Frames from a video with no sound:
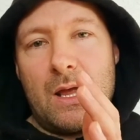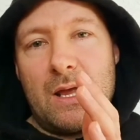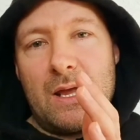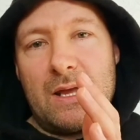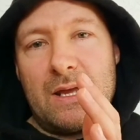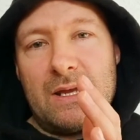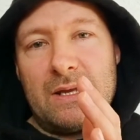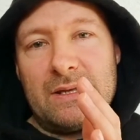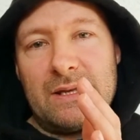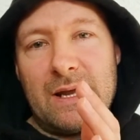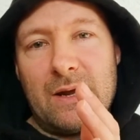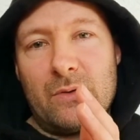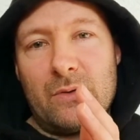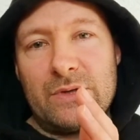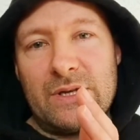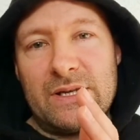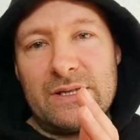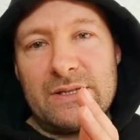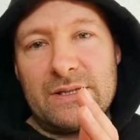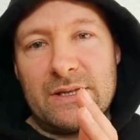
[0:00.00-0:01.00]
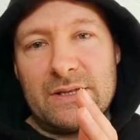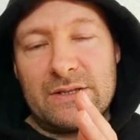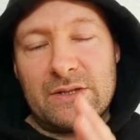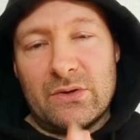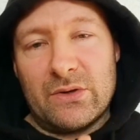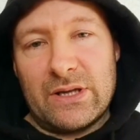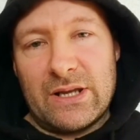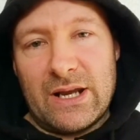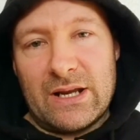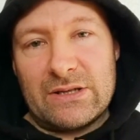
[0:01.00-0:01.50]
He now needs
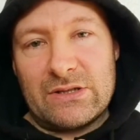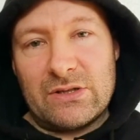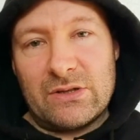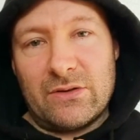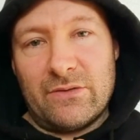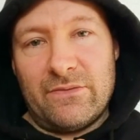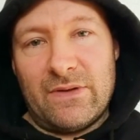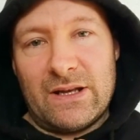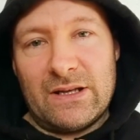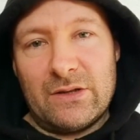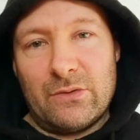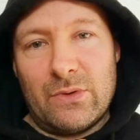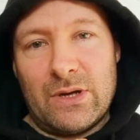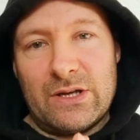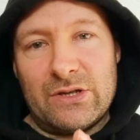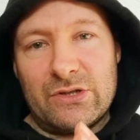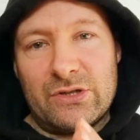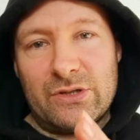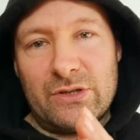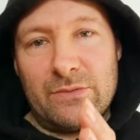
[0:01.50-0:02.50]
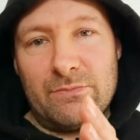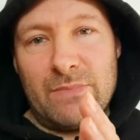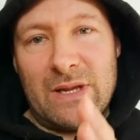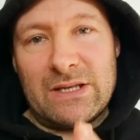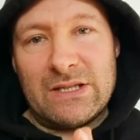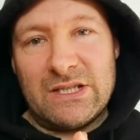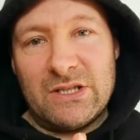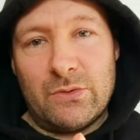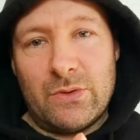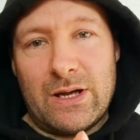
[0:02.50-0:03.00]
psychiatric evaluation and
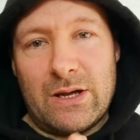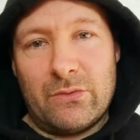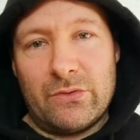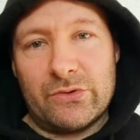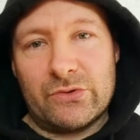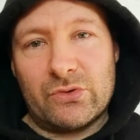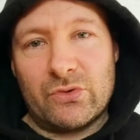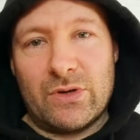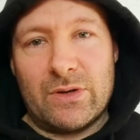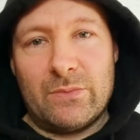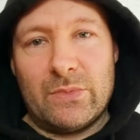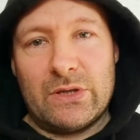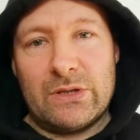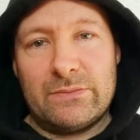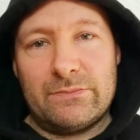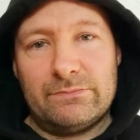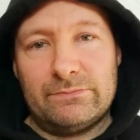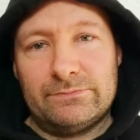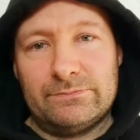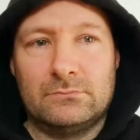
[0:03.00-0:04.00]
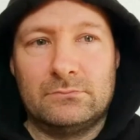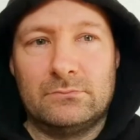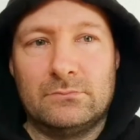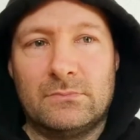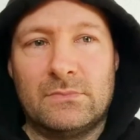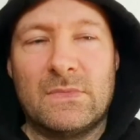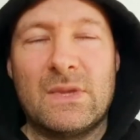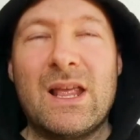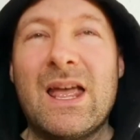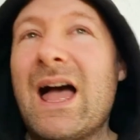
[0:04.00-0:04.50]
mental health treatment.
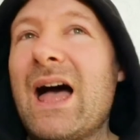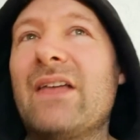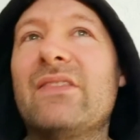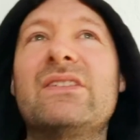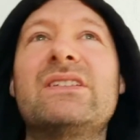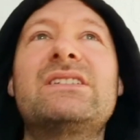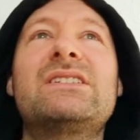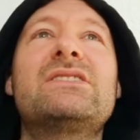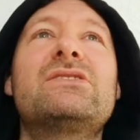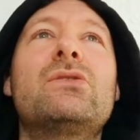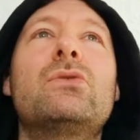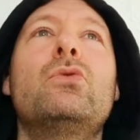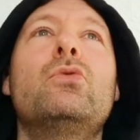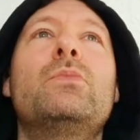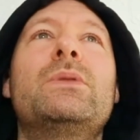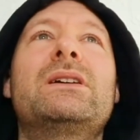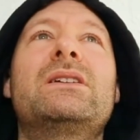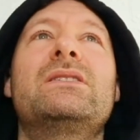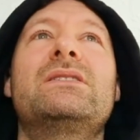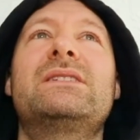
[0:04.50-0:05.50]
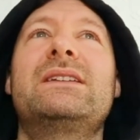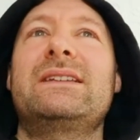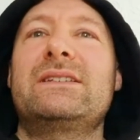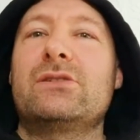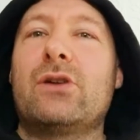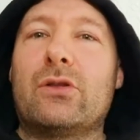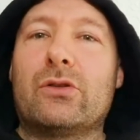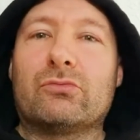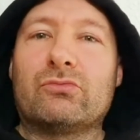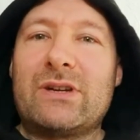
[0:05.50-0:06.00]
And this is all because he's
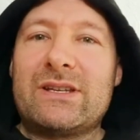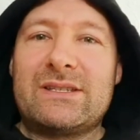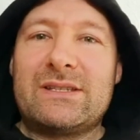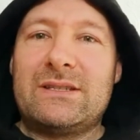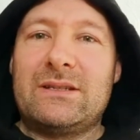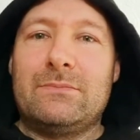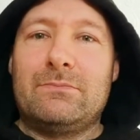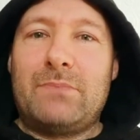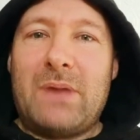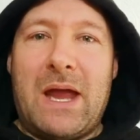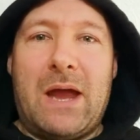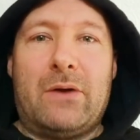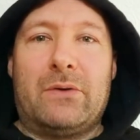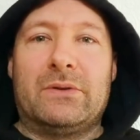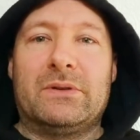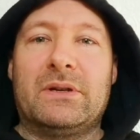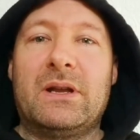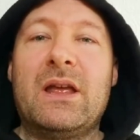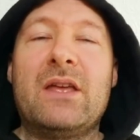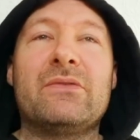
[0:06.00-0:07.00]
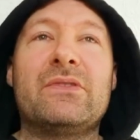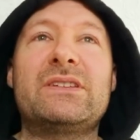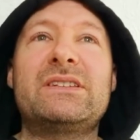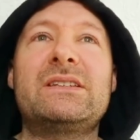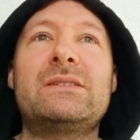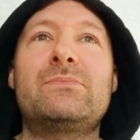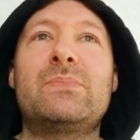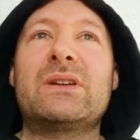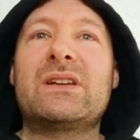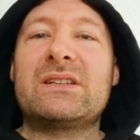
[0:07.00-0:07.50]
not the resident parent.
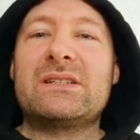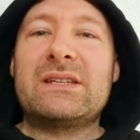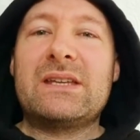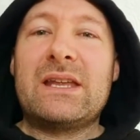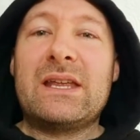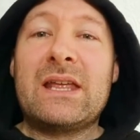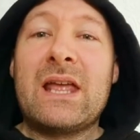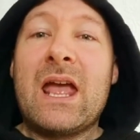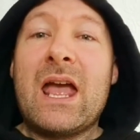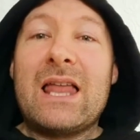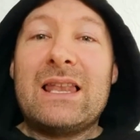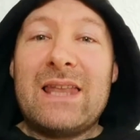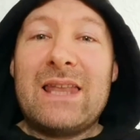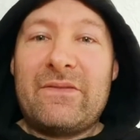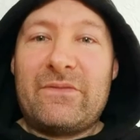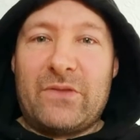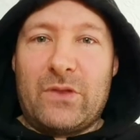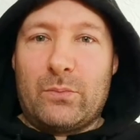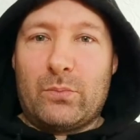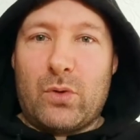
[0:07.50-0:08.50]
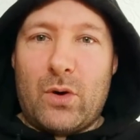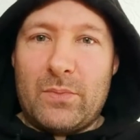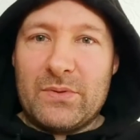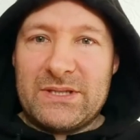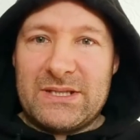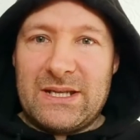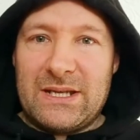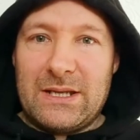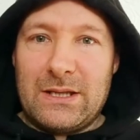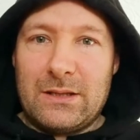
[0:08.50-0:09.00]
This is because he left the
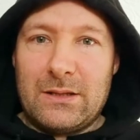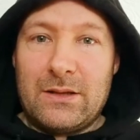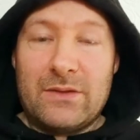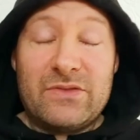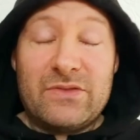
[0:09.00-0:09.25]
property.